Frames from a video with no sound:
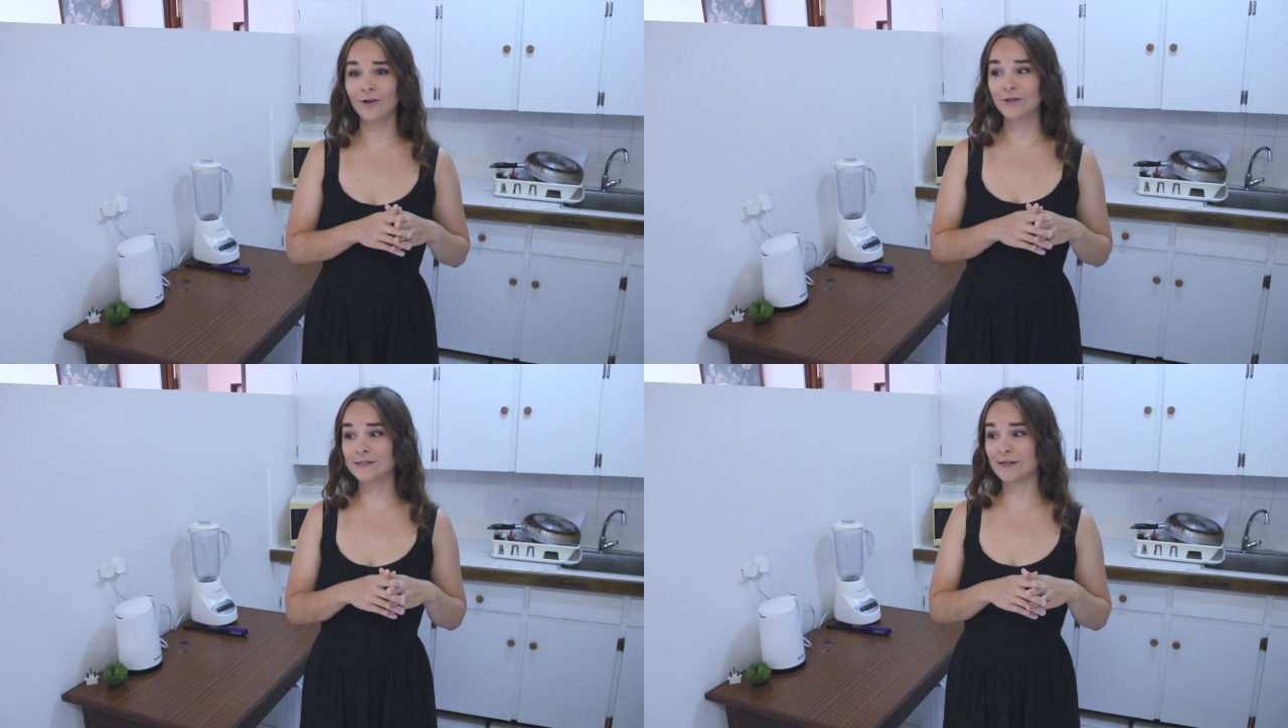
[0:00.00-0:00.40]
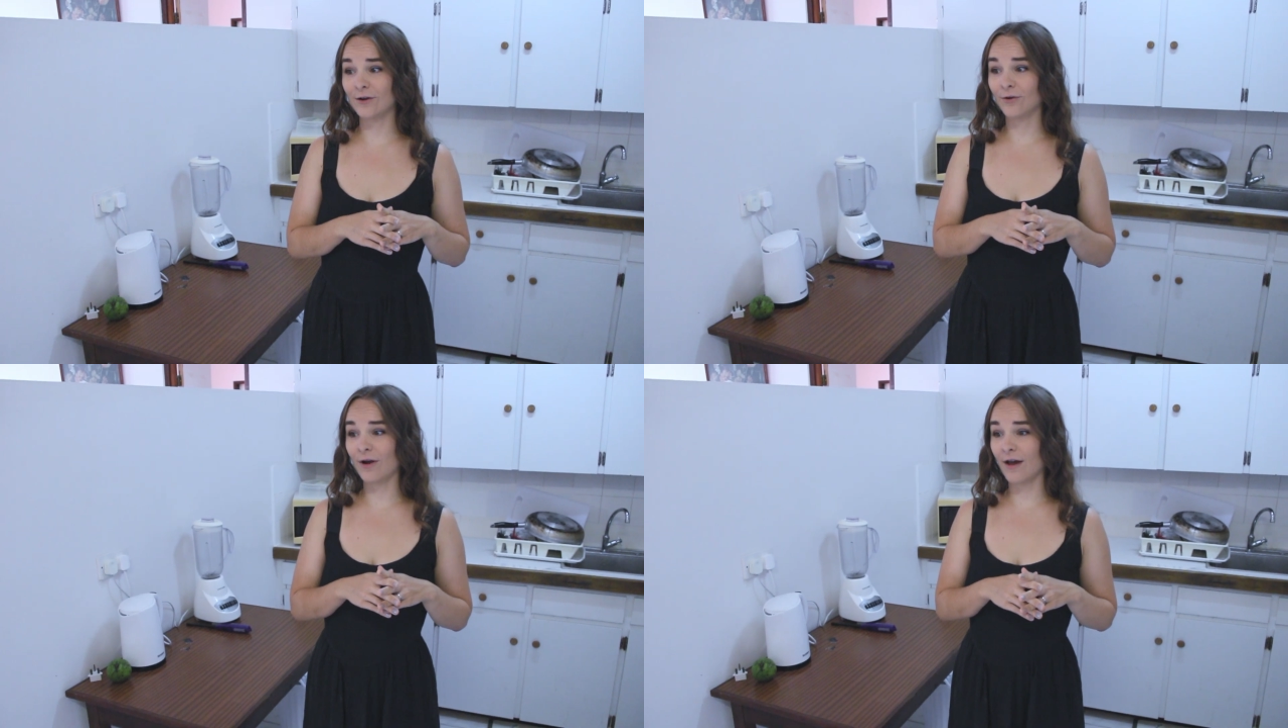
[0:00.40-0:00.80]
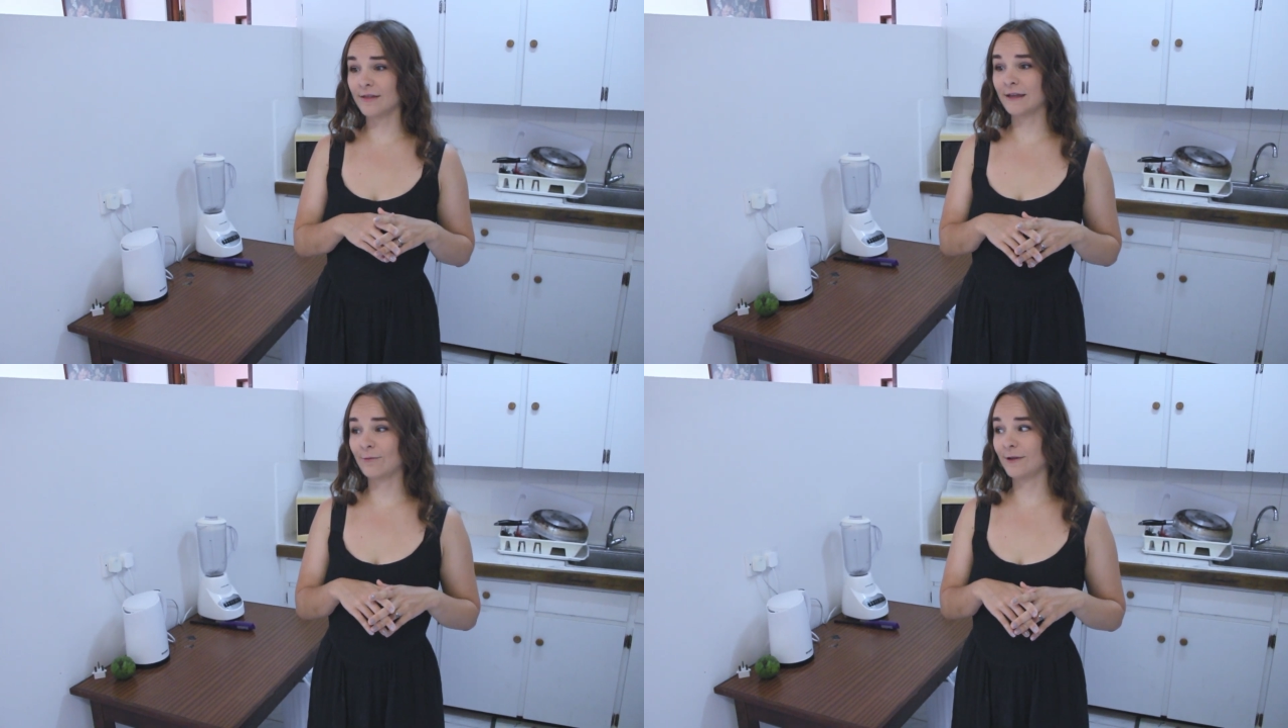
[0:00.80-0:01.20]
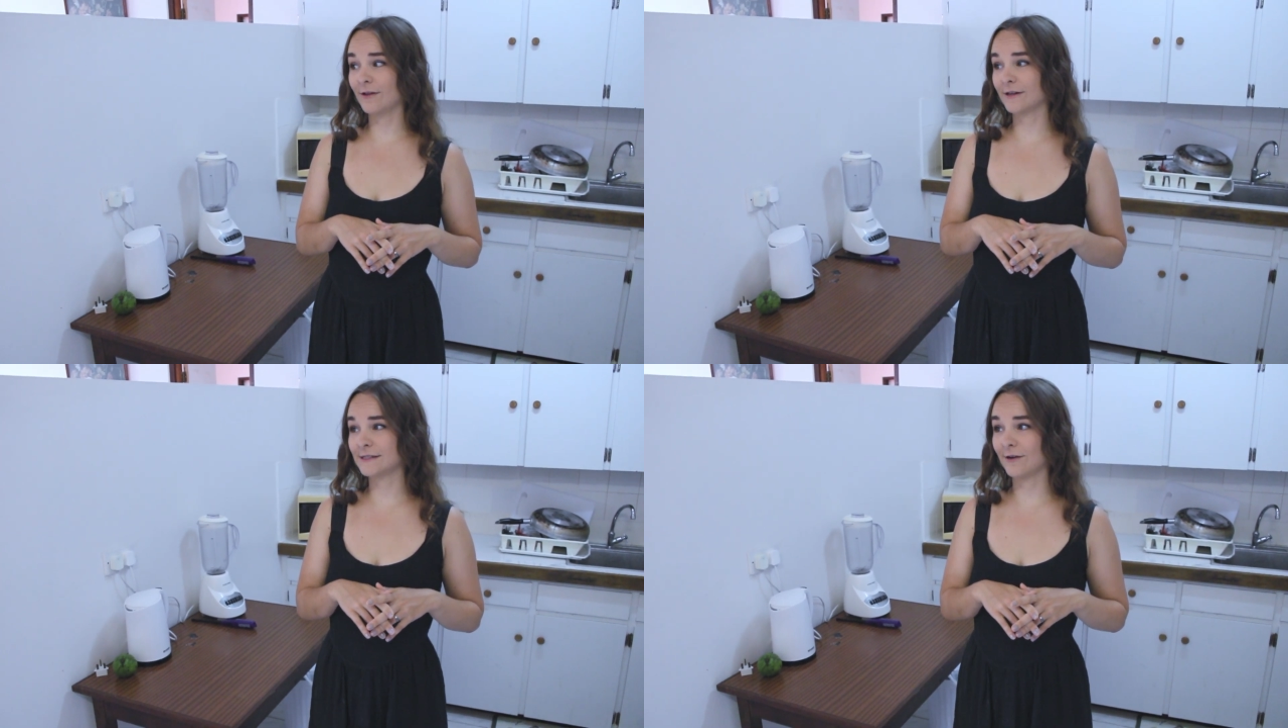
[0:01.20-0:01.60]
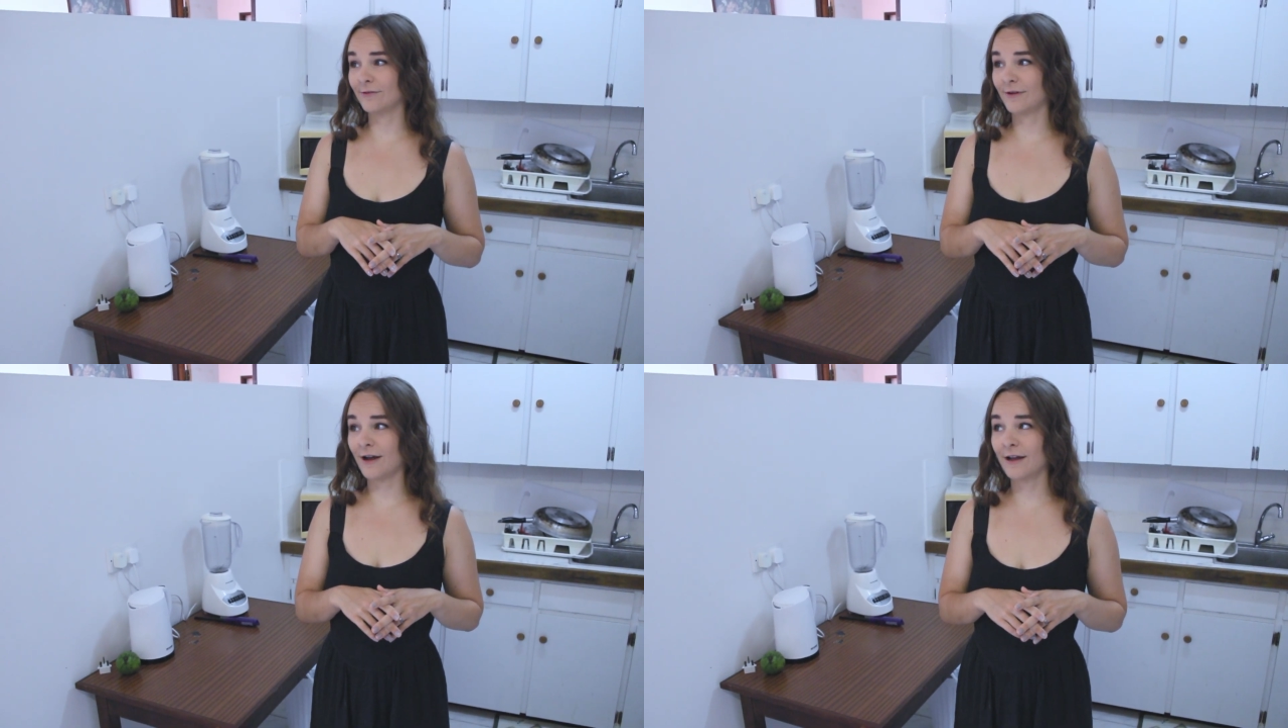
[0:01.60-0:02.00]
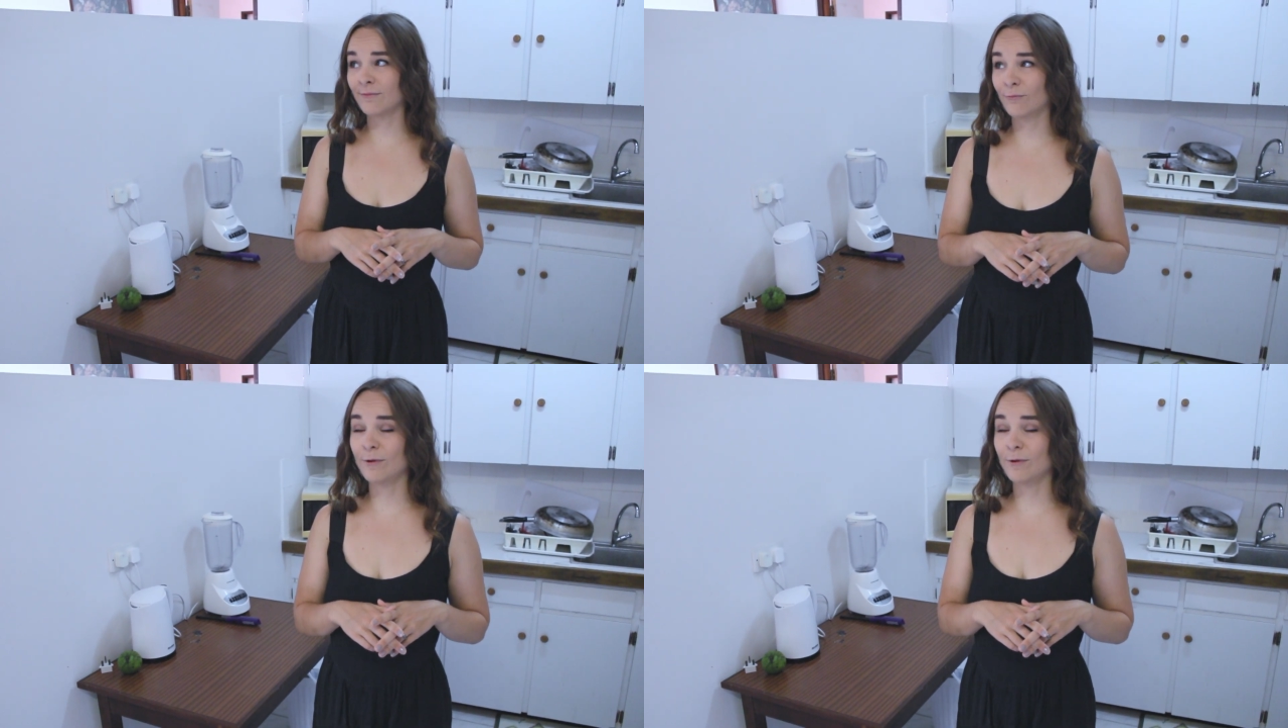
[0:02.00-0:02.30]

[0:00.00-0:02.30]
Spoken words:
So I think we lucked out. I'm